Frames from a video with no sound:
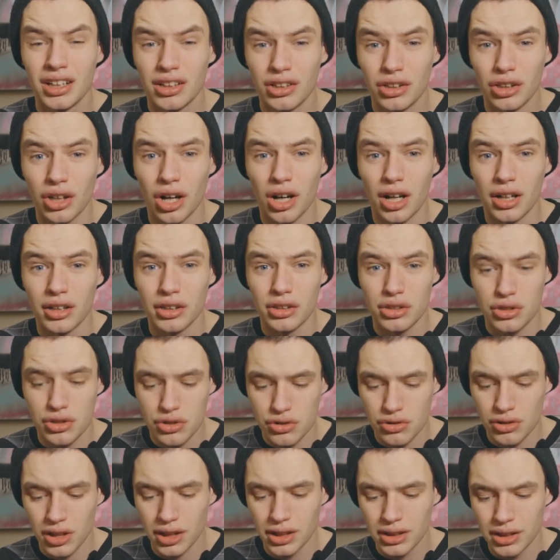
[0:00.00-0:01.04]

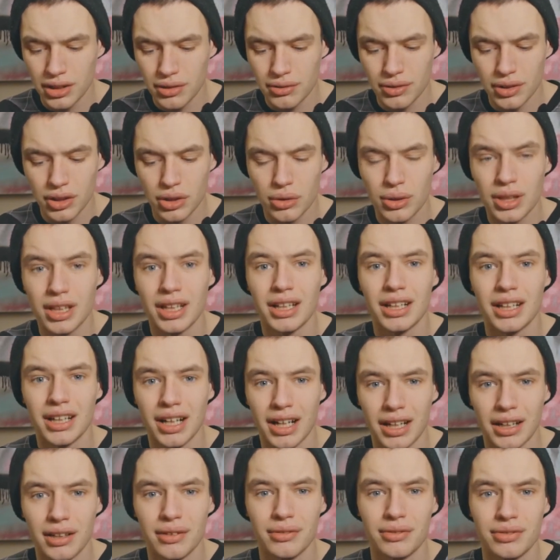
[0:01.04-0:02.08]
non-destructive and you can
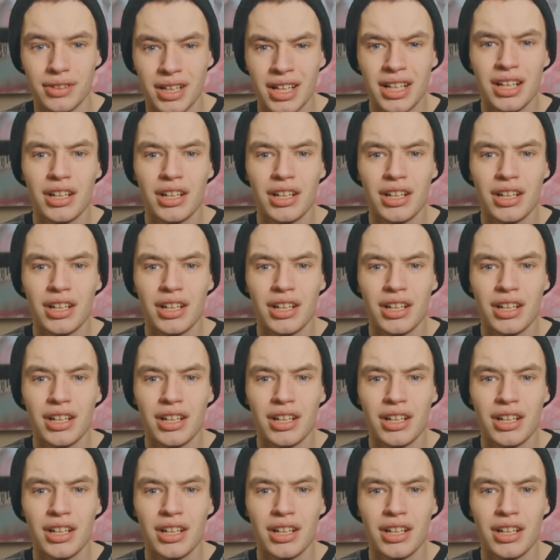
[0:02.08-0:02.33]
kind of